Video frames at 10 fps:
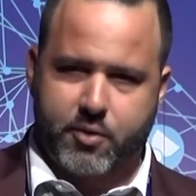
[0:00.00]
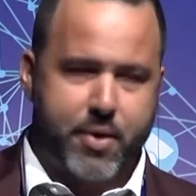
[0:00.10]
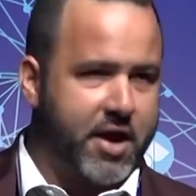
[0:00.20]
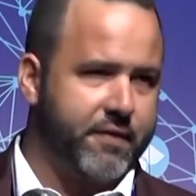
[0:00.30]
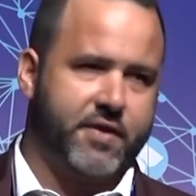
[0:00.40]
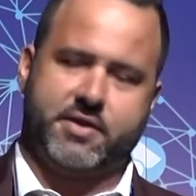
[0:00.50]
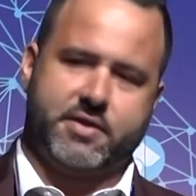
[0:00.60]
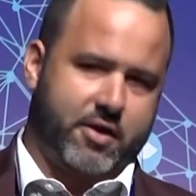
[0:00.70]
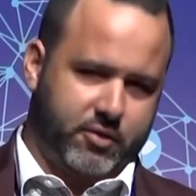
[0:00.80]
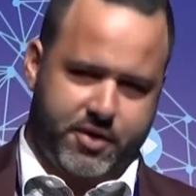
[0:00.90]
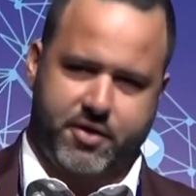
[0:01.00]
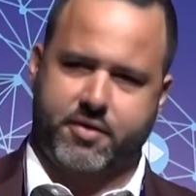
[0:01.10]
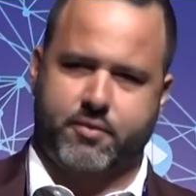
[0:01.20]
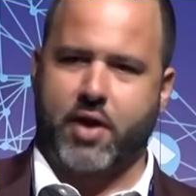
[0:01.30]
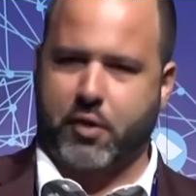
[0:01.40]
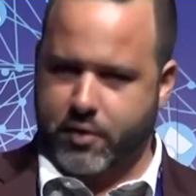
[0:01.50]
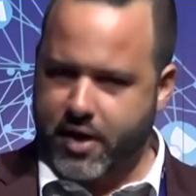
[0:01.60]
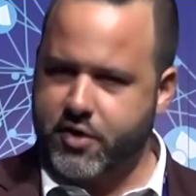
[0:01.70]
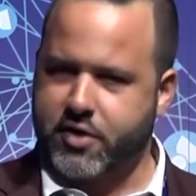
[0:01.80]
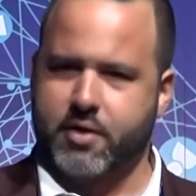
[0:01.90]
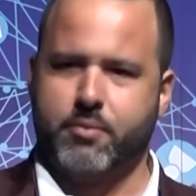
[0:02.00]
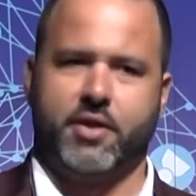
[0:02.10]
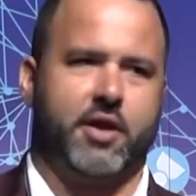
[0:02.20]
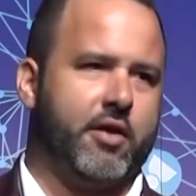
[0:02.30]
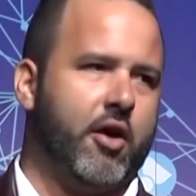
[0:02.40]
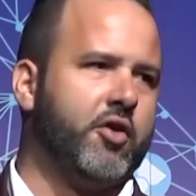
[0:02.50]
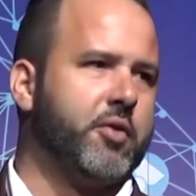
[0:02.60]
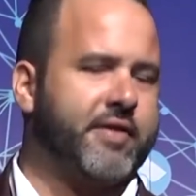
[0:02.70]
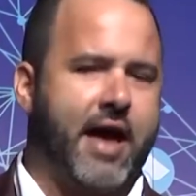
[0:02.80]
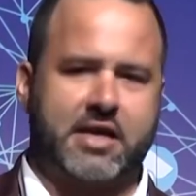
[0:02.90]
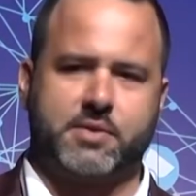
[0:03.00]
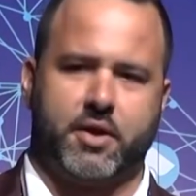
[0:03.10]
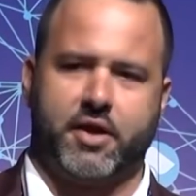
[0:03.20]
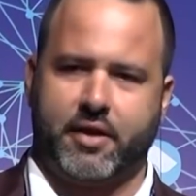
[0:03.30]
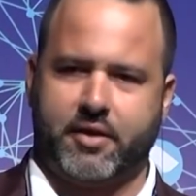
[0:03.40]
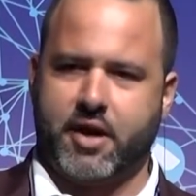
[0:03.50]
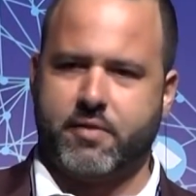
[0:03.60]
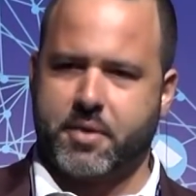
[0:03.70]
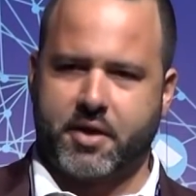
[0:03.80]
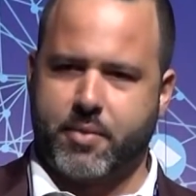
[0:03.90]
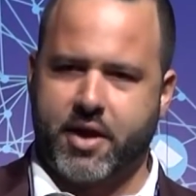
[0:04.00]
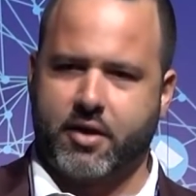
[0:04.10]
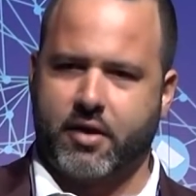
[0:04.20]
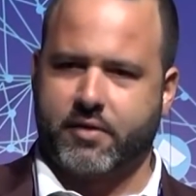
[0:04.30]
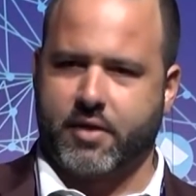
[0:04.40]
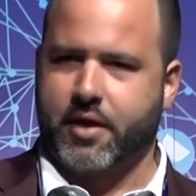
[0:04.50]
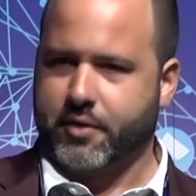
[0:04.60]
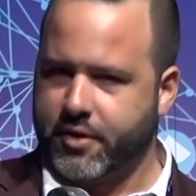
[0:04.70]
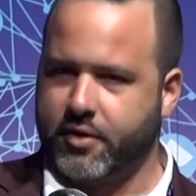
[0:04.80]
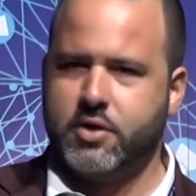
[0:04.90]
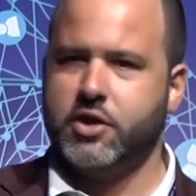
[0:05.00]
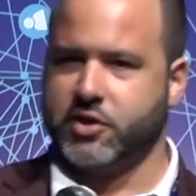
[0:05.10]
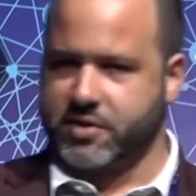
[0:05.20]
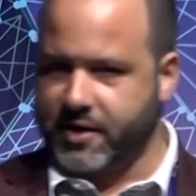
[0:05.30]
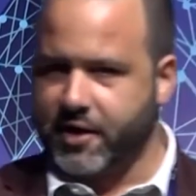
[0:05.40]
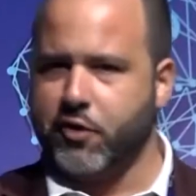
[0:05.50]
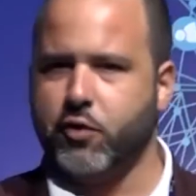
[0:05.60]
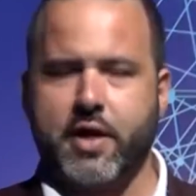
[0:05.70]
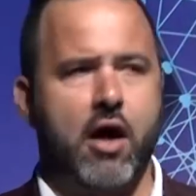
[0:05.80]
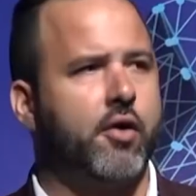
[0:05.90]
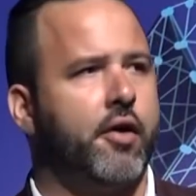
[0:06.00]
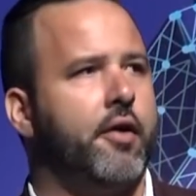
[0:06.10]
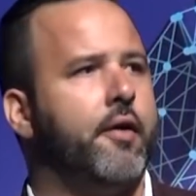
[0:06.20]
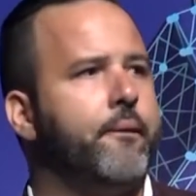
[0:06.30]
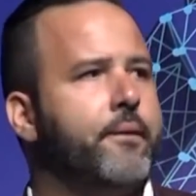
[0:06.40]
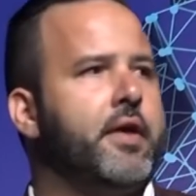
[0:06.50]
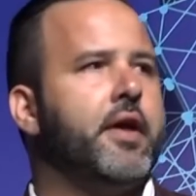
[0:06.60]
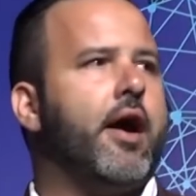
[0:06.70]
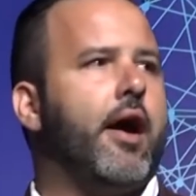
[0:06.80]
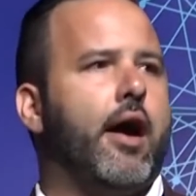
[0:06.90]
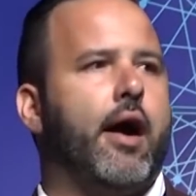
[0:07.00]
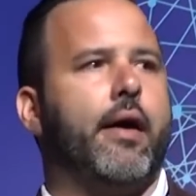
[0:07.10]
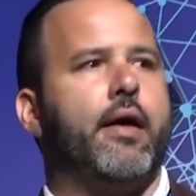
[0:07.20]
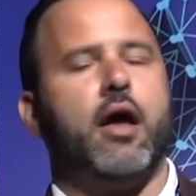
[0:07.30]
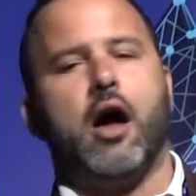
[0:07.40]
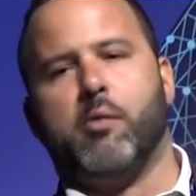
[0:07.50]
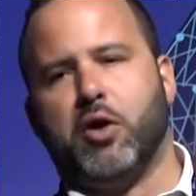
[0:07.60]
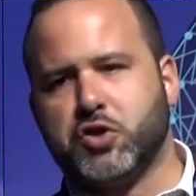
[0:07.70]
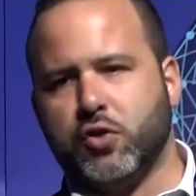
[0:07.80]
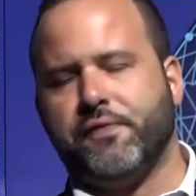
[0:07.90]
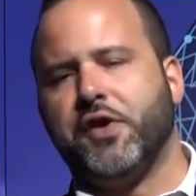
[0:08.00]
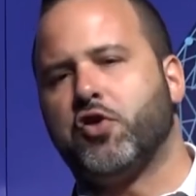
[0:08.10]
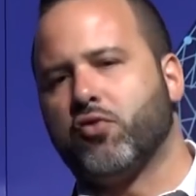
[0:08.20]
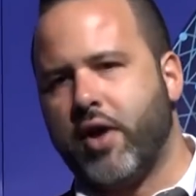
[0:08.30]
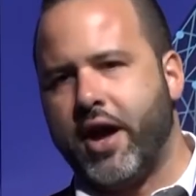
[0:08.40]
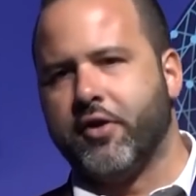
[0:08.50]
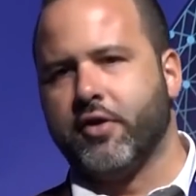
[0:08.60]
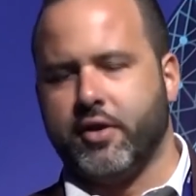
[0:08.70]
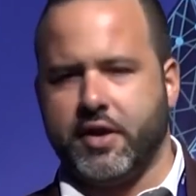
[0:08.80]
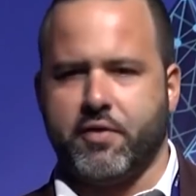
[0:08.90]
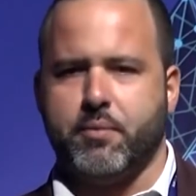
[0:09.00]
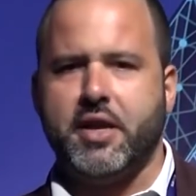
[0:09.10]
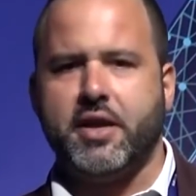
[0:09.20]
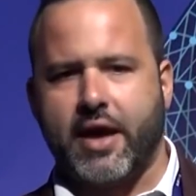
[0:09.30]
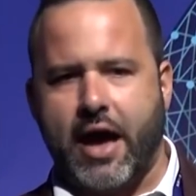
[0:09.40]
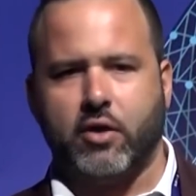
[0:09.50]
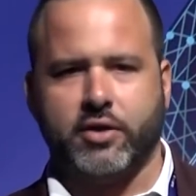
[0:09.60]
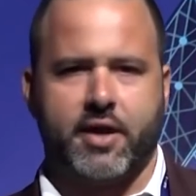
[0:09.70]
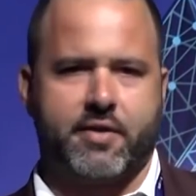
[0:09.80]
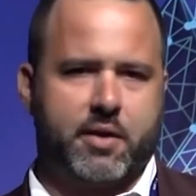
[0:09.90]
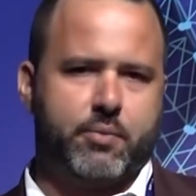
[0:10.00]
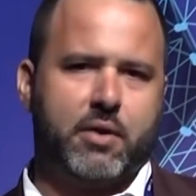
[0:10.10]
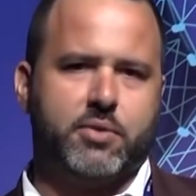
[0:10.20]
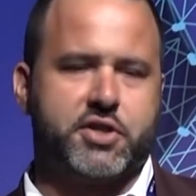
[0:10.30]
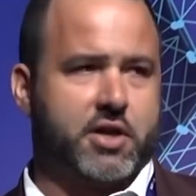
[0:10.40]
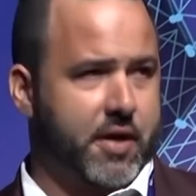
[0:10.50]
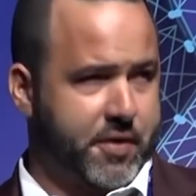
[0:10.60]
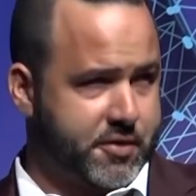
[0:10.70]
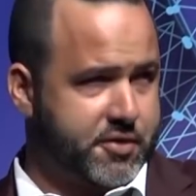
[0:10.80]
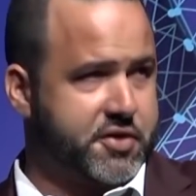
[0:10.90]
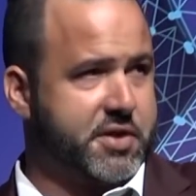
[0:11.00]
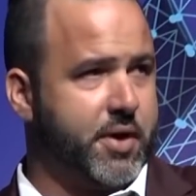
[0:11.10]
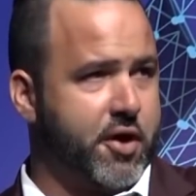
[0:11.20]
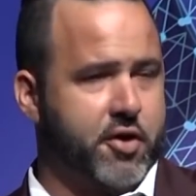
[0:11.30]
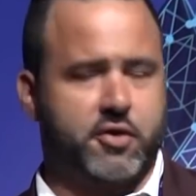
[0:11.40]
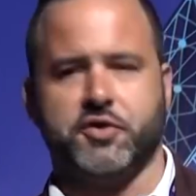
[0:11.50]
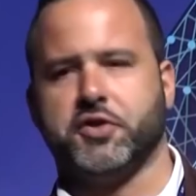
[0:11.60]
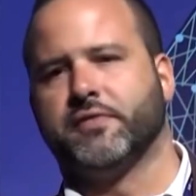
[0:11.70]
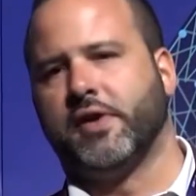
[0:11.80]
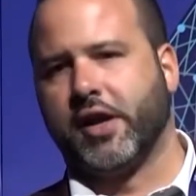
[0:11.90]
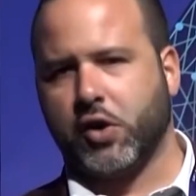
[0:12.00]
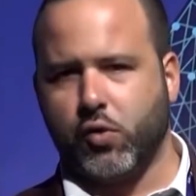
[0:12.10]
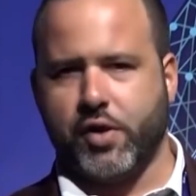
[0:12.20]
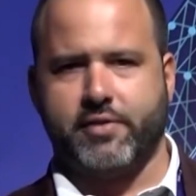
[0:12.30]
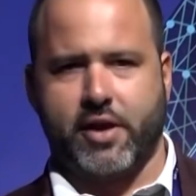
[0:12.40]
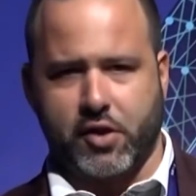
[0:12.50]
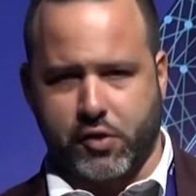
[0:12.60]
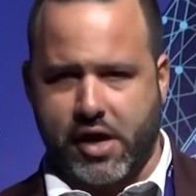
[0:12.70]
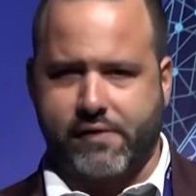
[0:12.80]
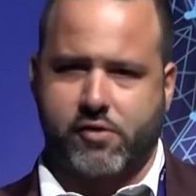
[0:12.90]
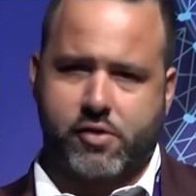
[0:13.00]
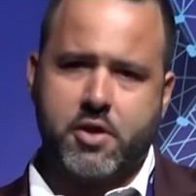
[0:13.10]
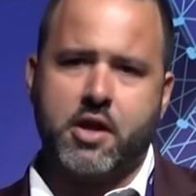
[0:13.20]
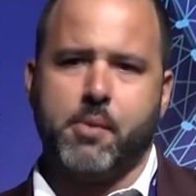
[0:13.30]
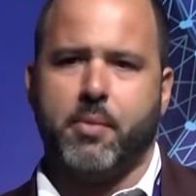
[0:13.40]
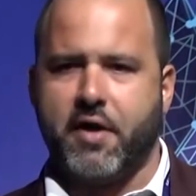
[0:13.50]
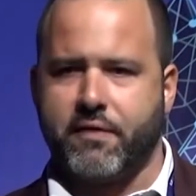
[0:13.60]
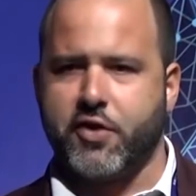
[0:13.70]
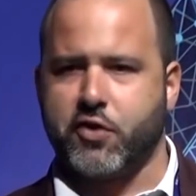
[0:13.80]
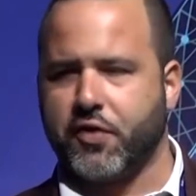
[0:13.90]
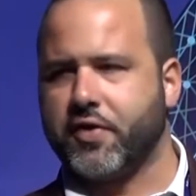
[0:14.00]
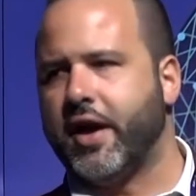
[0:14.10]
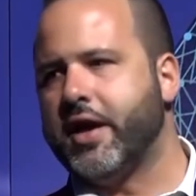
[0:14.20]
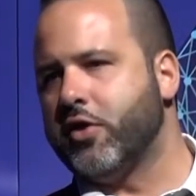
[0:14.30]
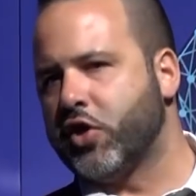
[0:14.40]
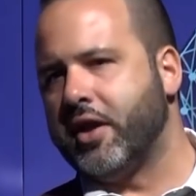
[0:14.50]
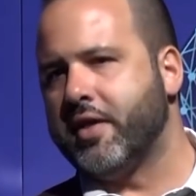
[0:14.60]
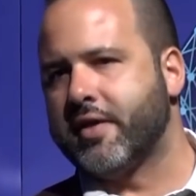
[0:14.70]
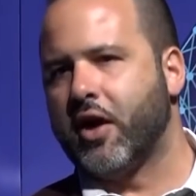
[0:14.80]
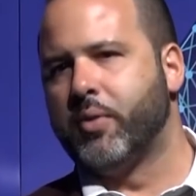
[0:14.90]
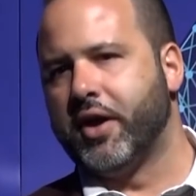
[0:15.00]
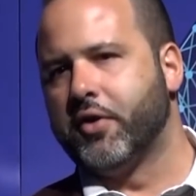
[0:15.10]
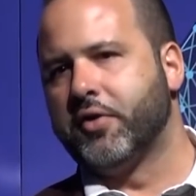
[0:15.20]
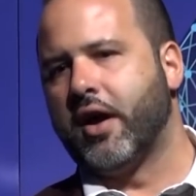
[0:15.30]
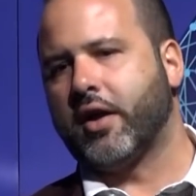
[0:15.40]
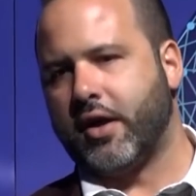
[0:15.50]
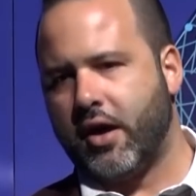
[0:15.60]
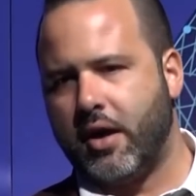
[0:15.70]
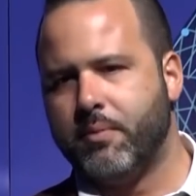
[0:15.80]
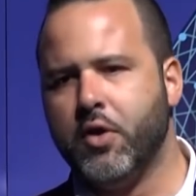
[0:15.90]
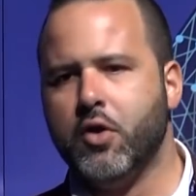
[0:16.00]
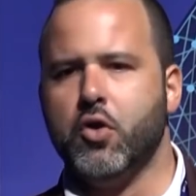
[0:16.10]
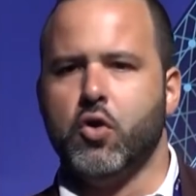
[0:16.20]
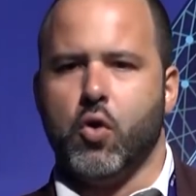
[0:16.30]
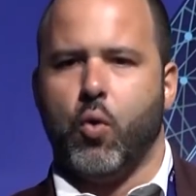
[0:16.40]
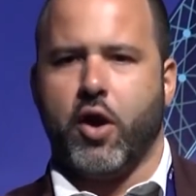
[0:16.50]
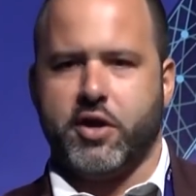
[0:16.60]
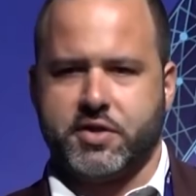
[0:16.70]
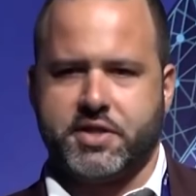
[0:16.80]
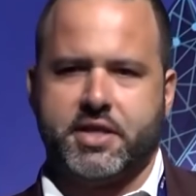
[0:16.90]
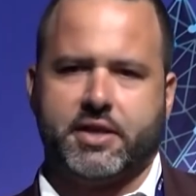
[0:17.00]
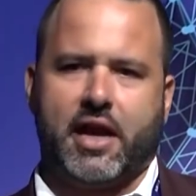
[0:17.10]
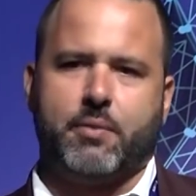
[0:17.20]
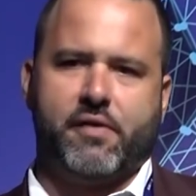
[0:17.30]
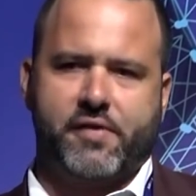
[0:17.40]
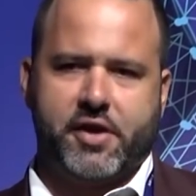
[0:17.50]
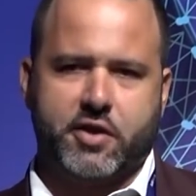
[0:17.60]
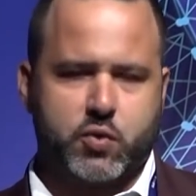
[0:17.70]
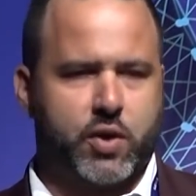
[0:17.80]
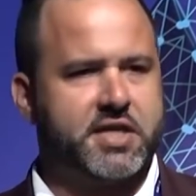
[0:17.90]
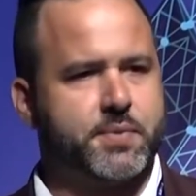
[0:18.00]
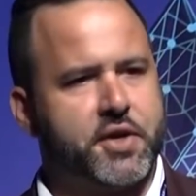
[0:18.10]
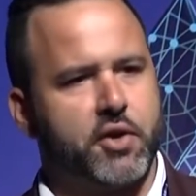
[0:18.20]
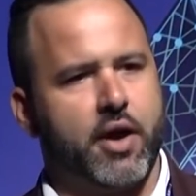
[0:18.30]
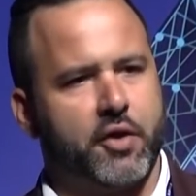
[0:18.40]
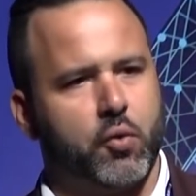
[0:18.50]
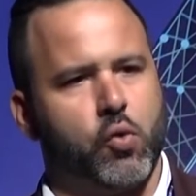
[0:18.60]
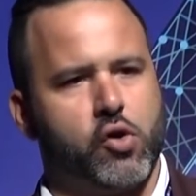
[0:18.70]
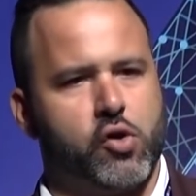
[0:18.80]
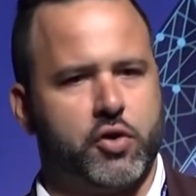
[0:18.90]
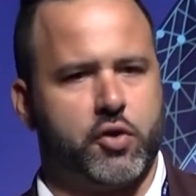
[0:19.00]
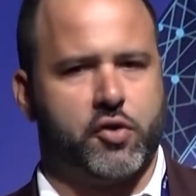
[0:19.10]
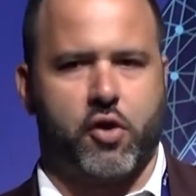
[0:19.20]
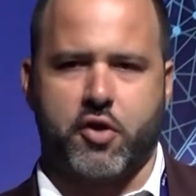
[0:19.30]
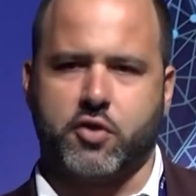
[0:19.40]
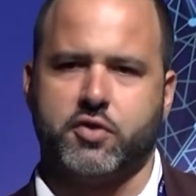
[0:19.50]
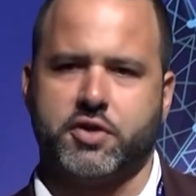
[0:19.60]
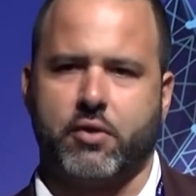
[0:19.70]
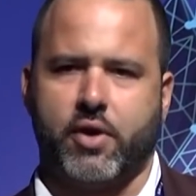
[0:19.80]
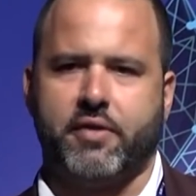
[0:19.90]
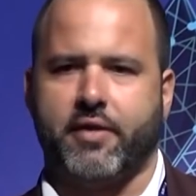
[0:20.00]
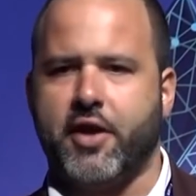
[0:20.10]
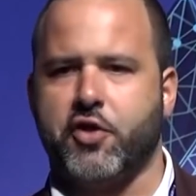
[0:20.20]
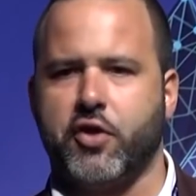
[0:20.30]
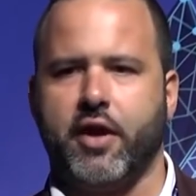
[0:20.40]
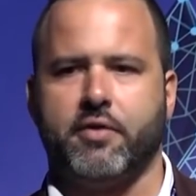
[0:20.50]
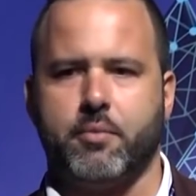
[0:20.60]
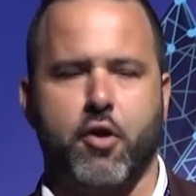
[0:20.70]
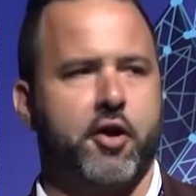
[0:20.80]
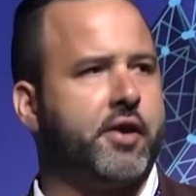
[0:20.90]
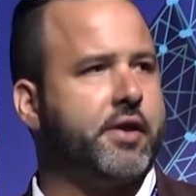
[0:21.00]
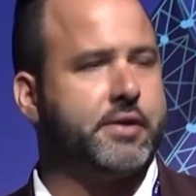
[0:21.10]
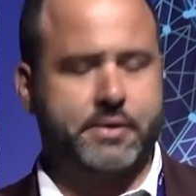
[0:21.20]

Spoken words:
benefits, not only just recreation, but then all the tax money that the government can make off of that, you know, just like they do with alcohol. I'm also a featured writer on different media outlets and a published author. Those are some of my articles you can find on Cointelegraph or my official site, jdsalbego.com, where you'll see a lot of my videos when I speak around the world or the articles I write to educate the market.